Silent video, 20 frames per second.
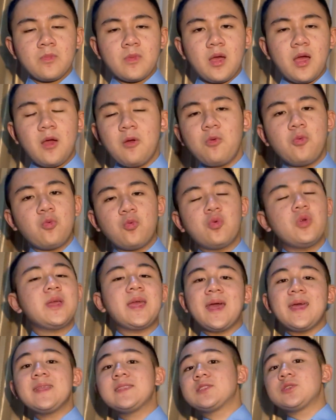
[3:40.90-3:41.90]
And we
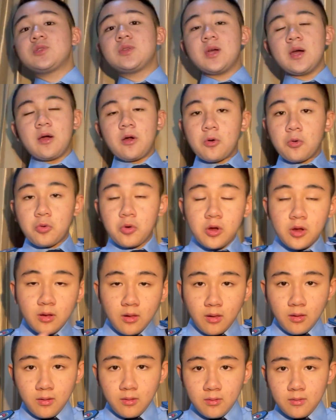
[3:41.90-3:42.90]
get into the
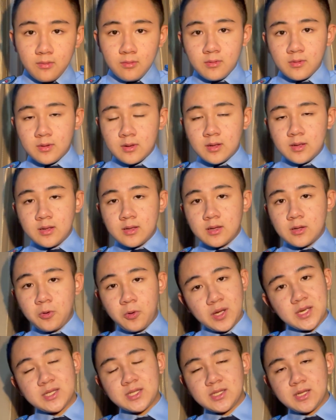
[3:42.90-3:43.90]
real
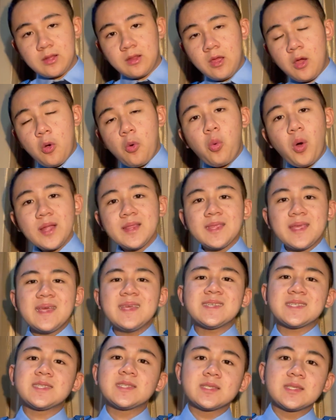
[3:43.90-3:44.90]
question. What
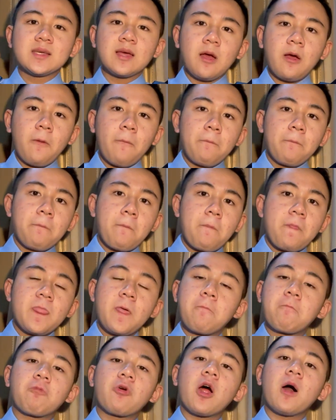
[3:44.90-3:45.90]
is
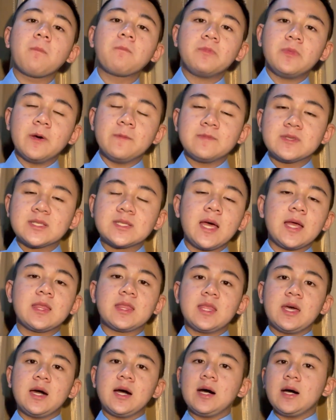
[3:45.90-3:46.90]
the problems that
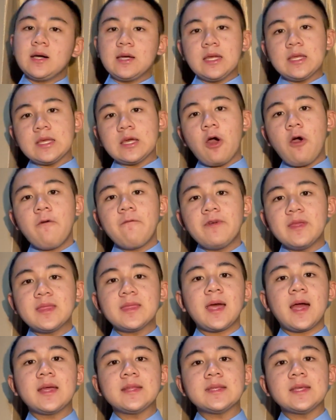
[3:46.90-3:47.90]
the
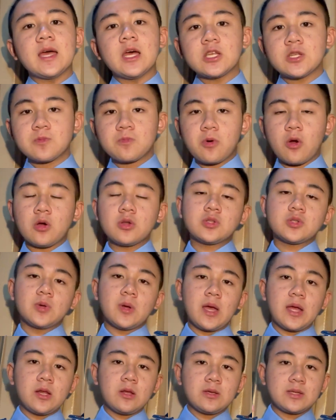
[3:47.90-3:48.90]
COVID-19 has brought
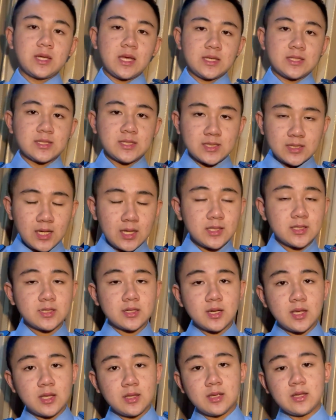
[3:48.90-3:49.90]
to education sector
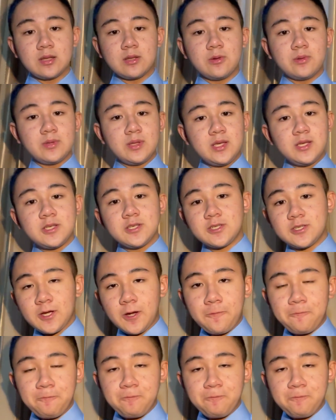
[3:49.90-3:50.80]
in Indonesia?